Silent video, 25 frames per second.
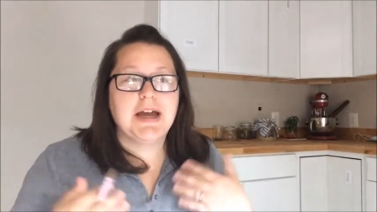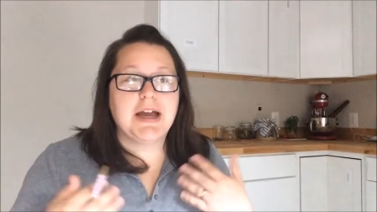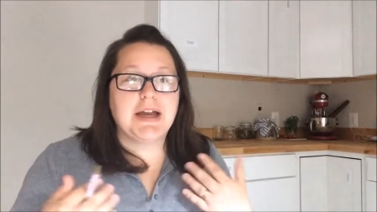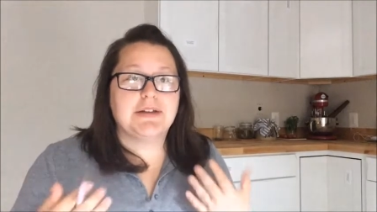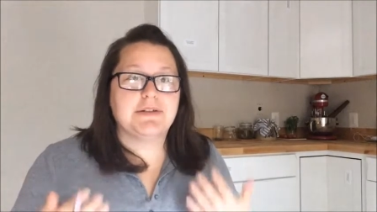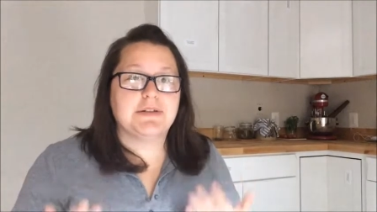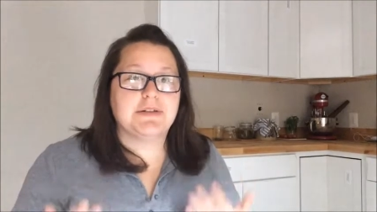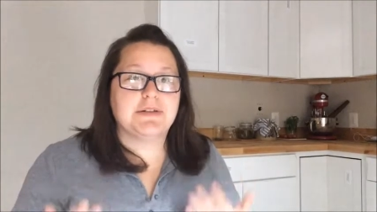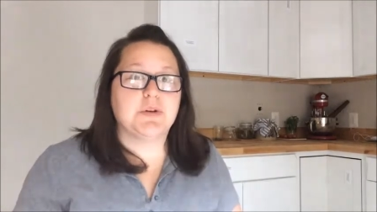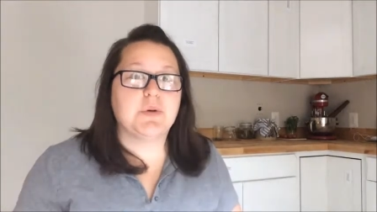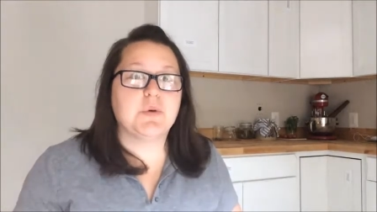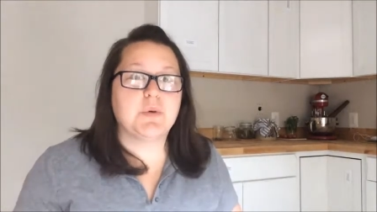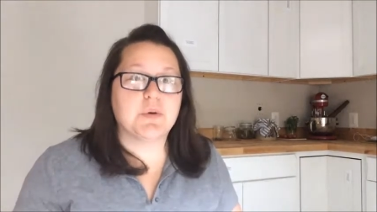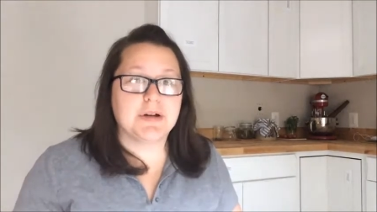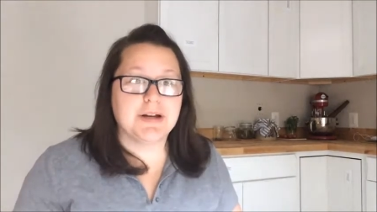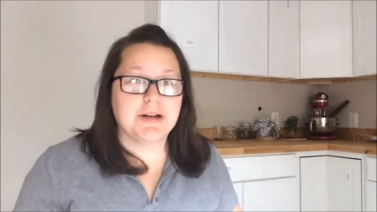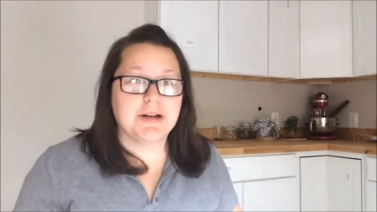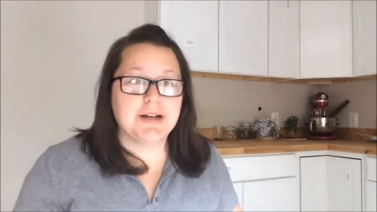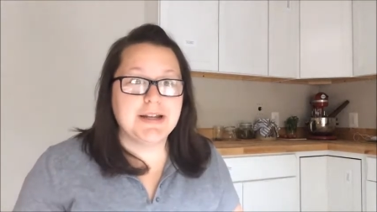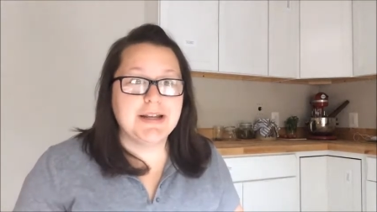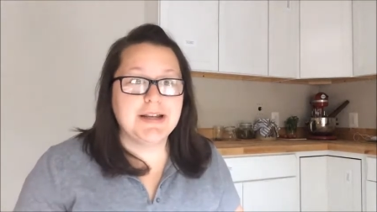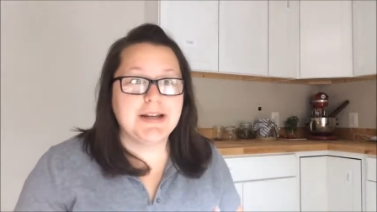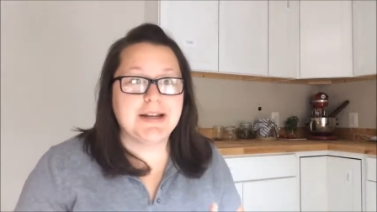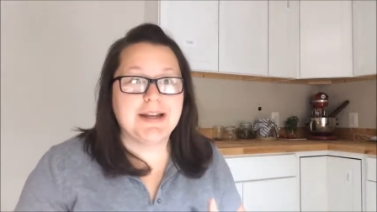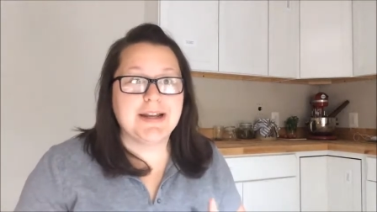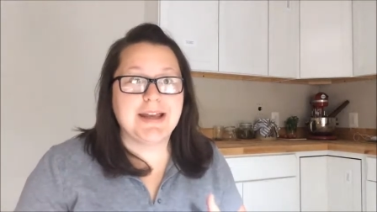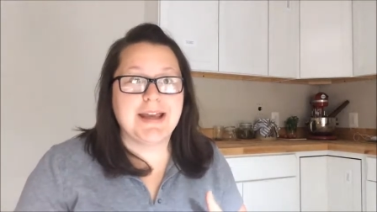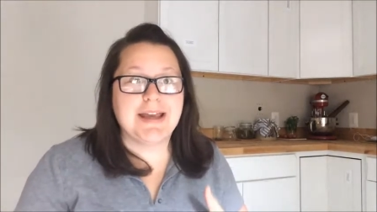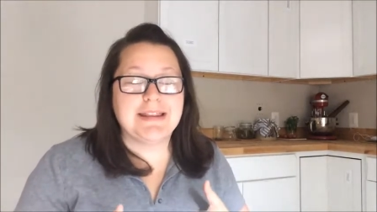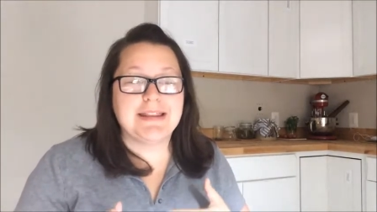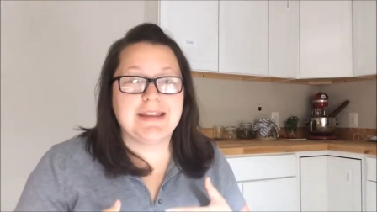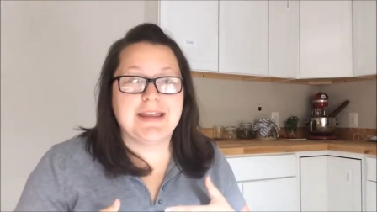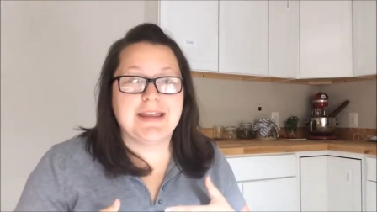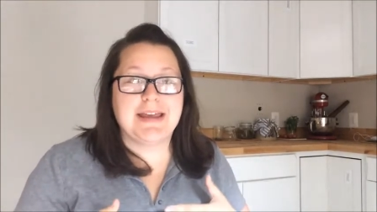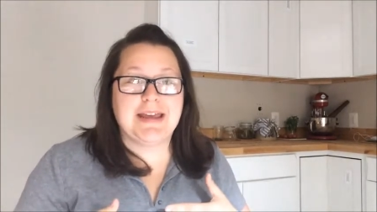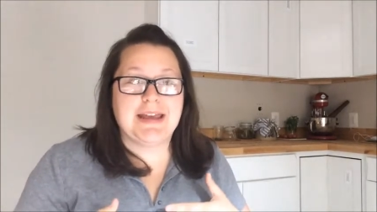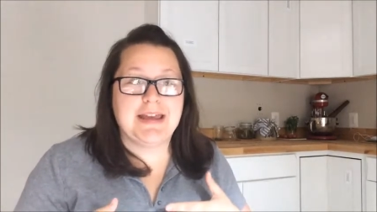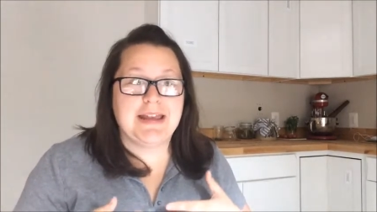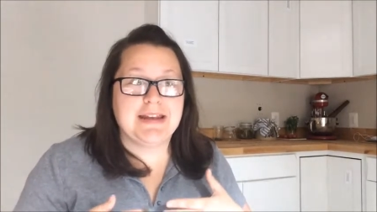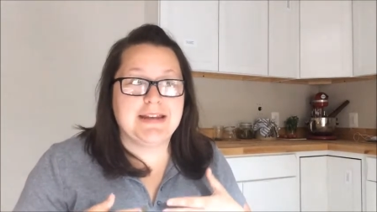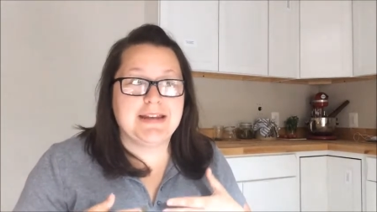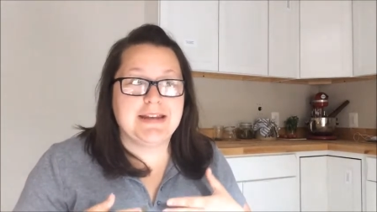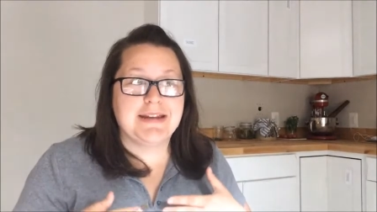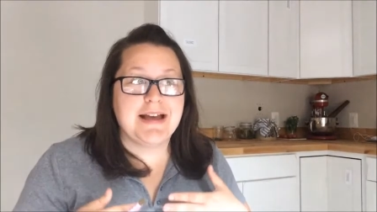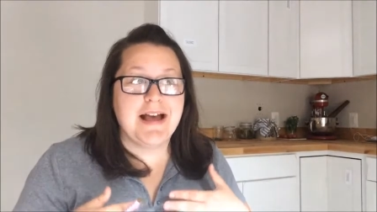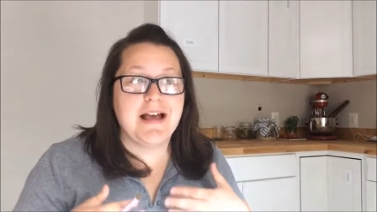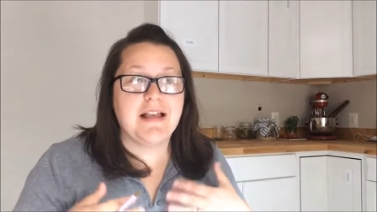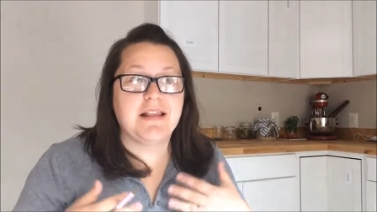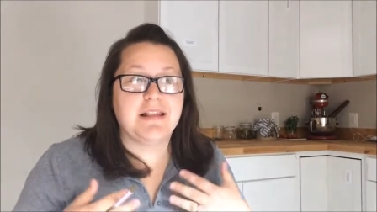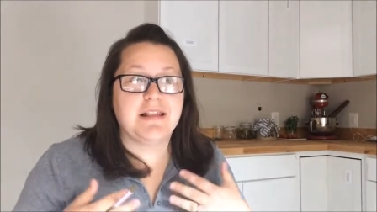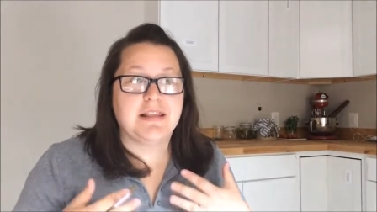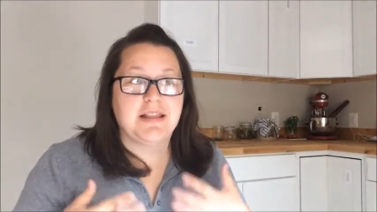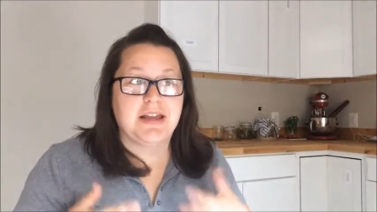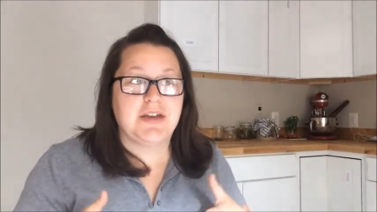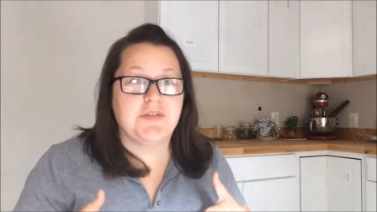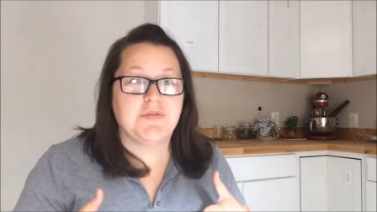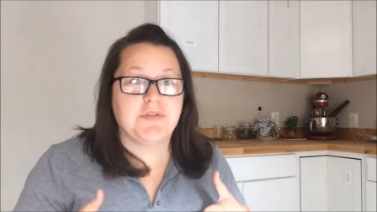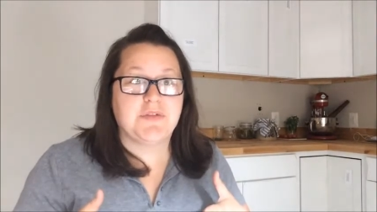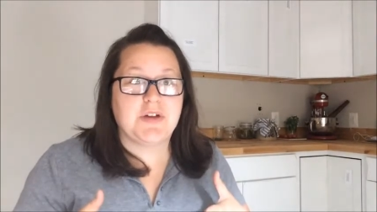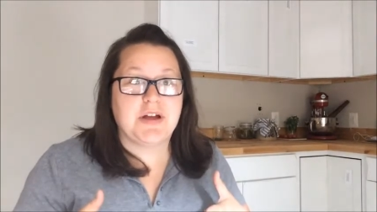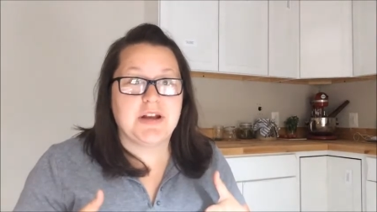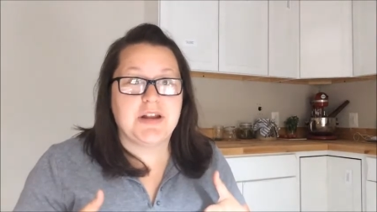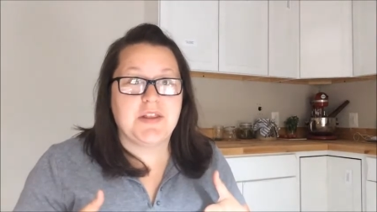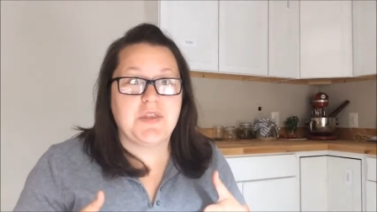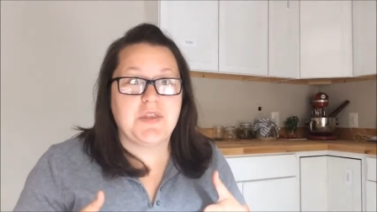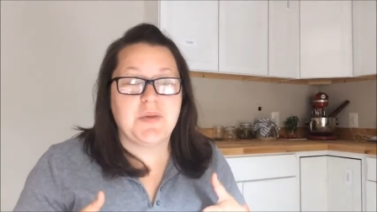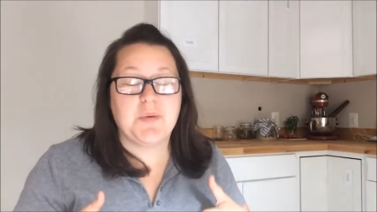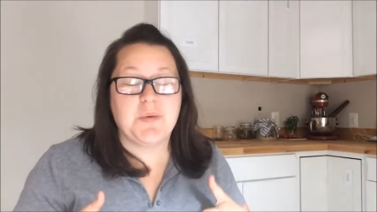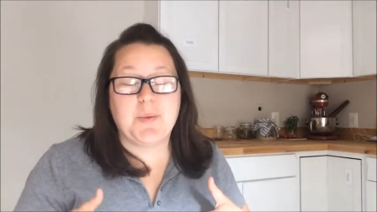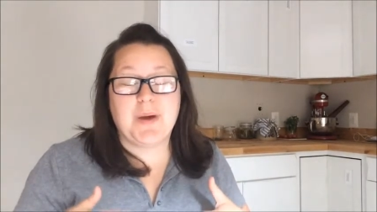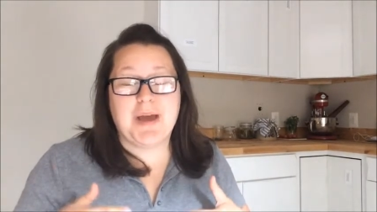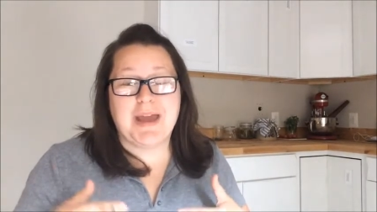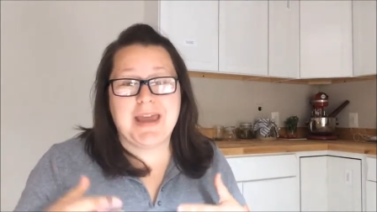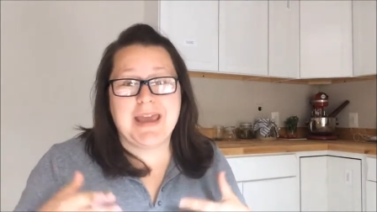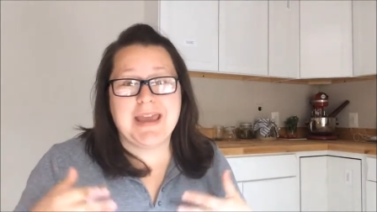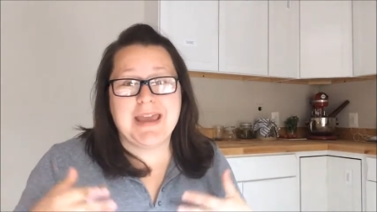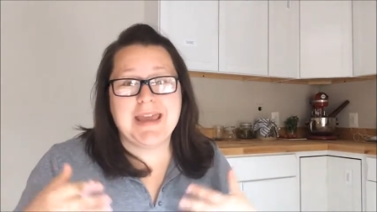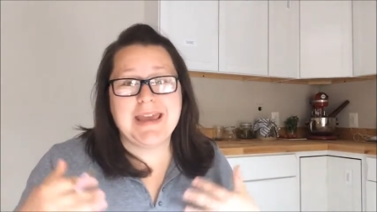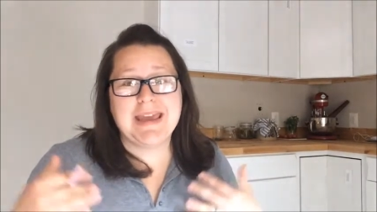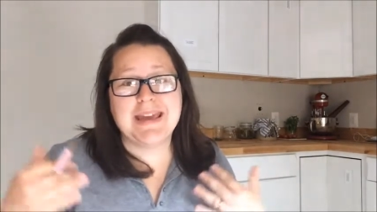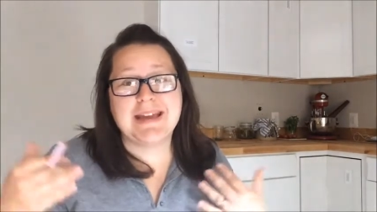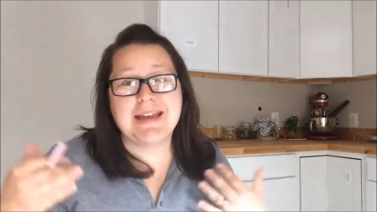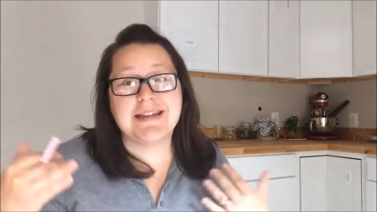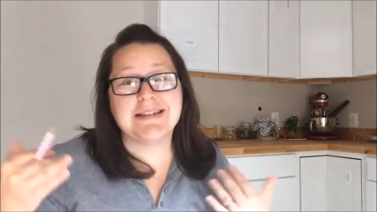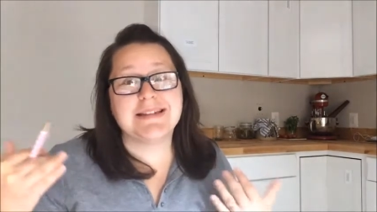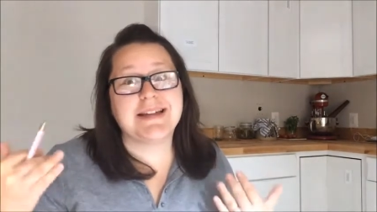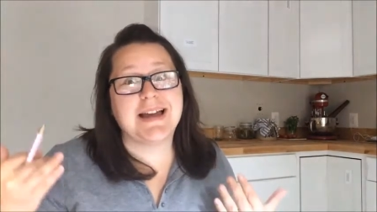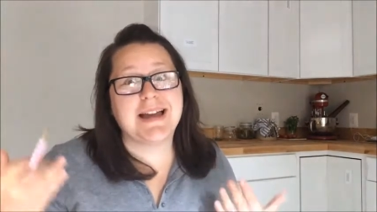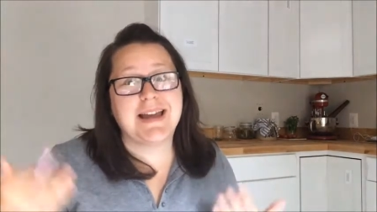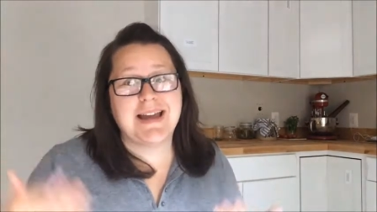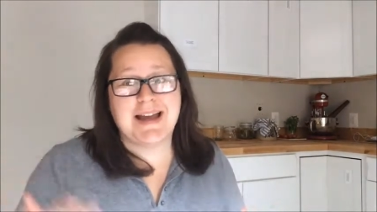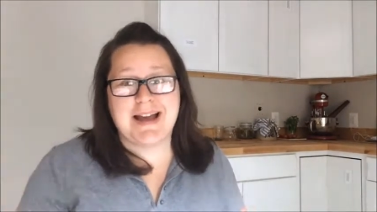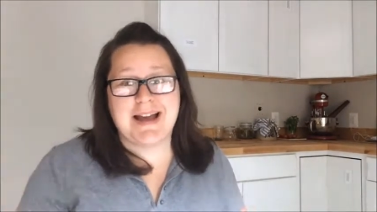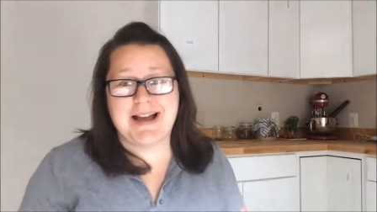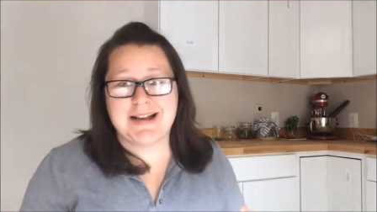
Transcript: I recorded it and then life got in the way and I